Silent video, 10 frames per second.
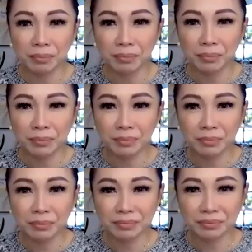
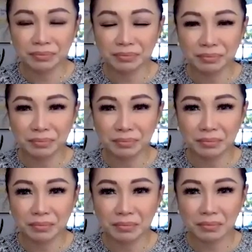
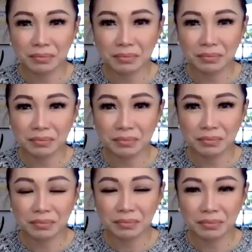
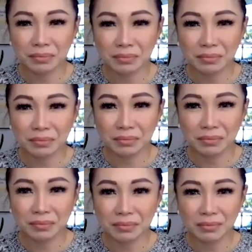
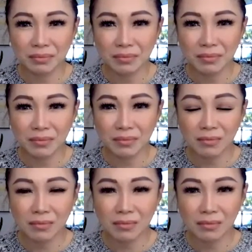
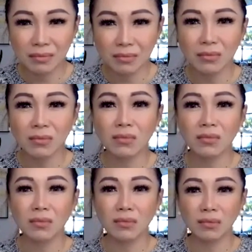
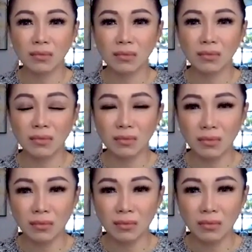
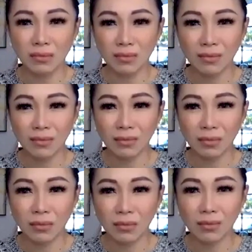
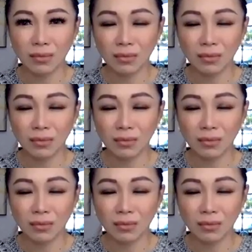The person shown says nothing.